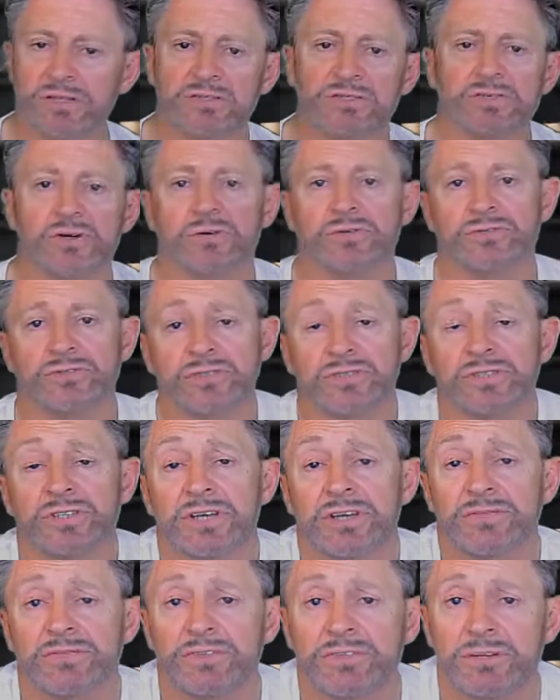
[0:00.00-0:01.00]
So just
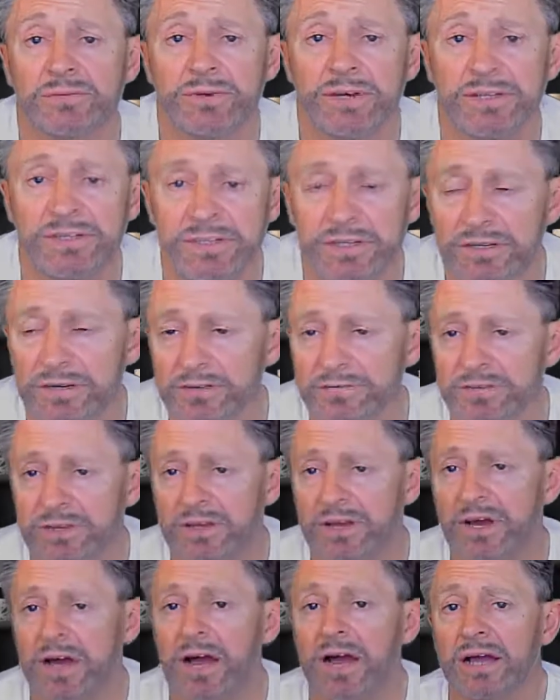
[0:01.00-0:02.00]
to give you some idea of
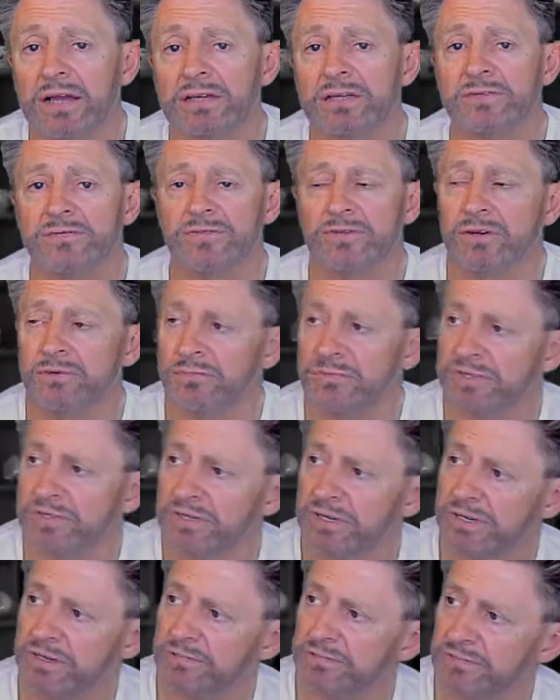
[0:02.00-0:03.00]
the kind of
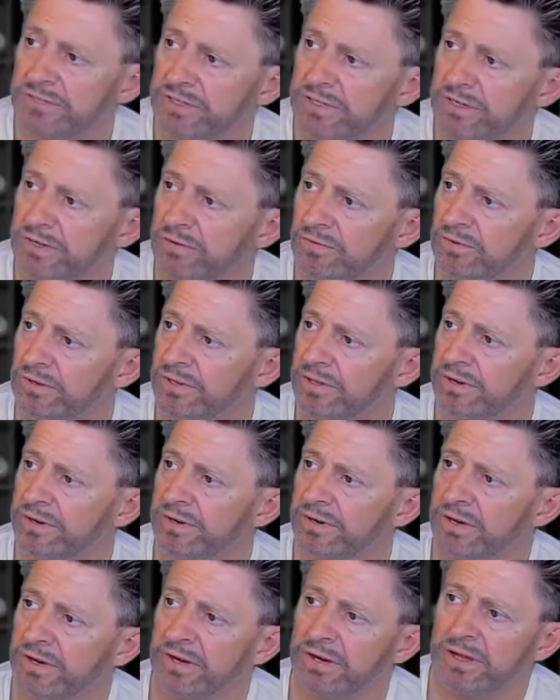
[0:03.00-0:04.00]
numbers that I'm dealing with
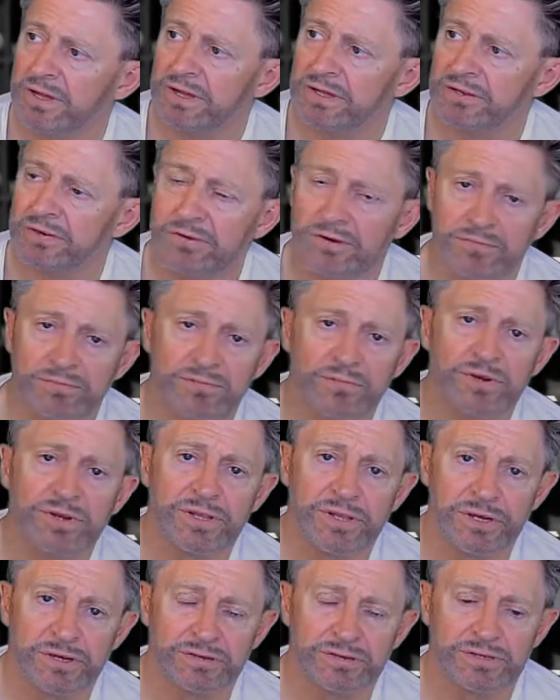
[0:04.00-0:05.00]
here, you know, I'm
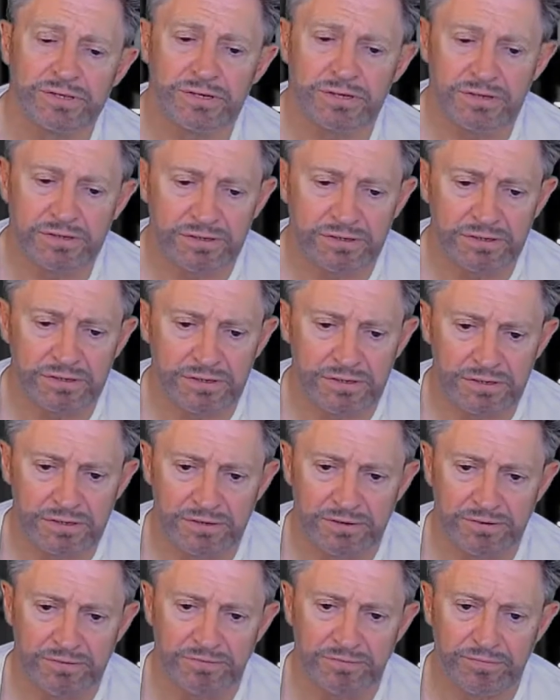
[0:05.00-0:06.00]
running out
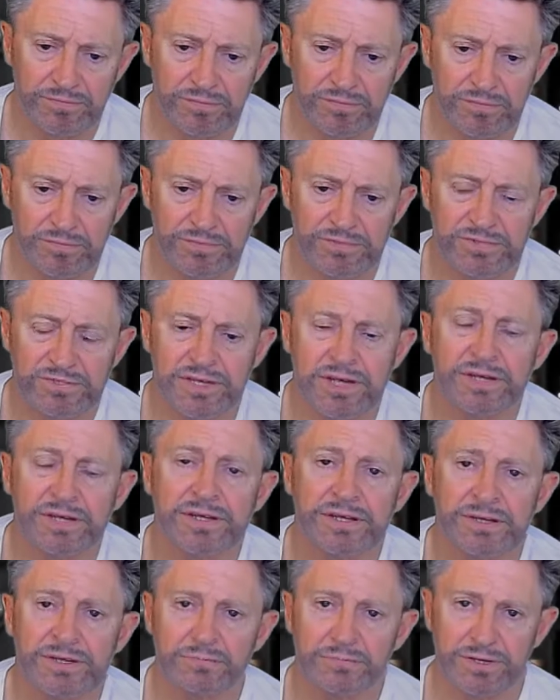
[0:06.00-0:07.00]
on
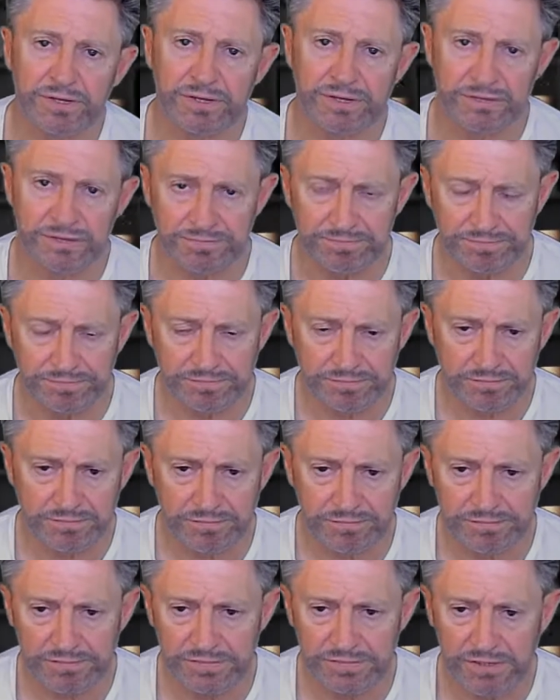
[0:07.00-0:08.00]
1080p.
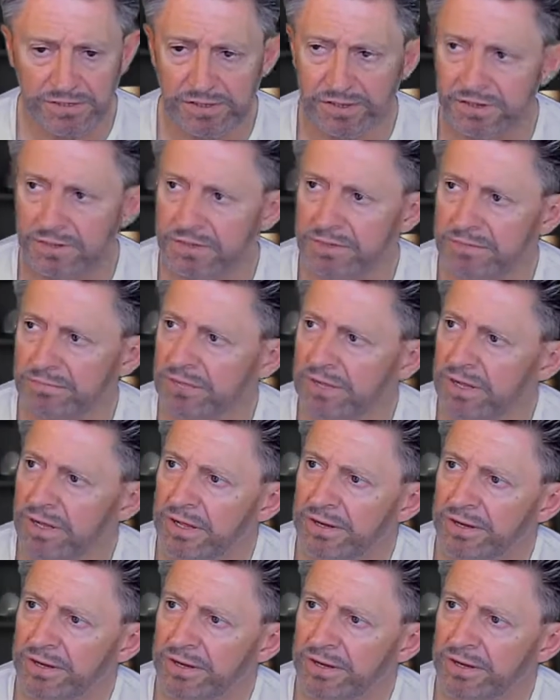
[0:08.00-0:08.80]
Now